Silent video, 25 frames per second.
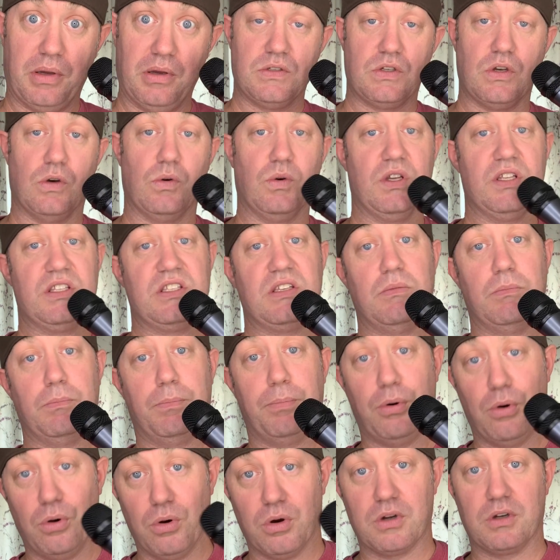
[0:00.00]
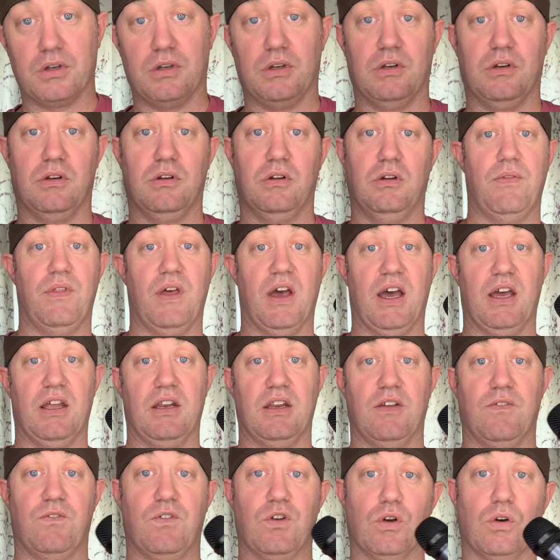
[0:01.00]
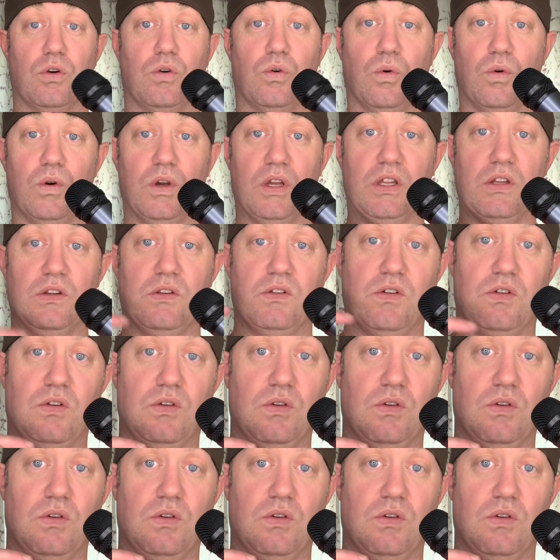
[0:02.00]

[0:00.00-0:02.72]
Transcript: So it's important that if you're going